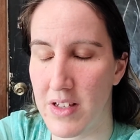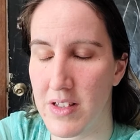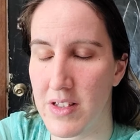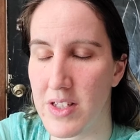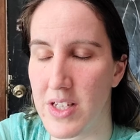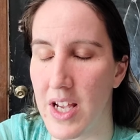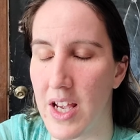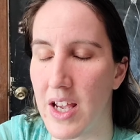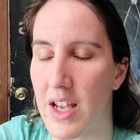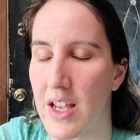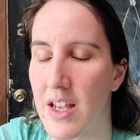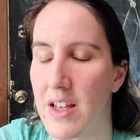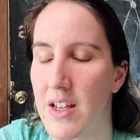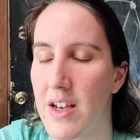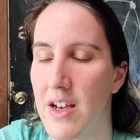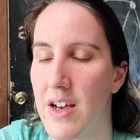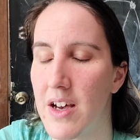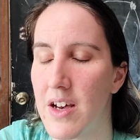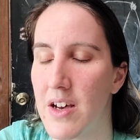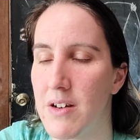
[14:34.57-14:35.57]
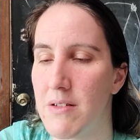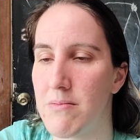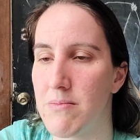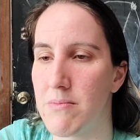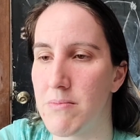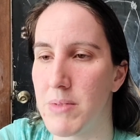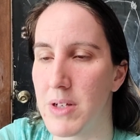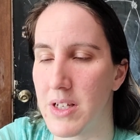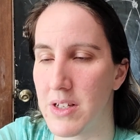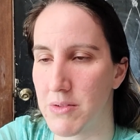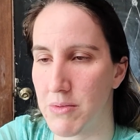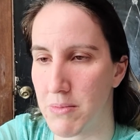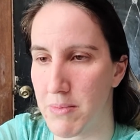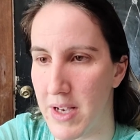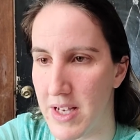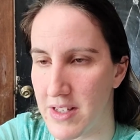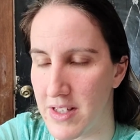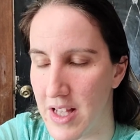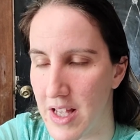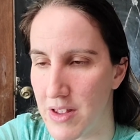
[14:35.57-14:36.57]
stay, because we
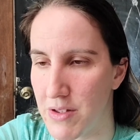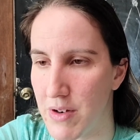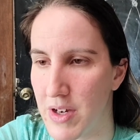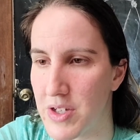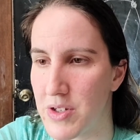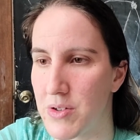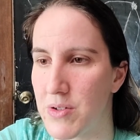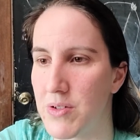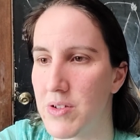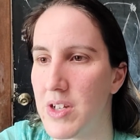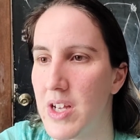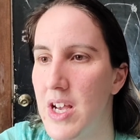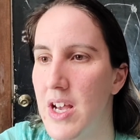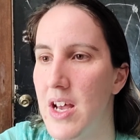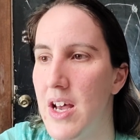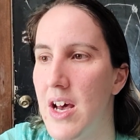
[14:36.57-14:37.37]
passed that threshold.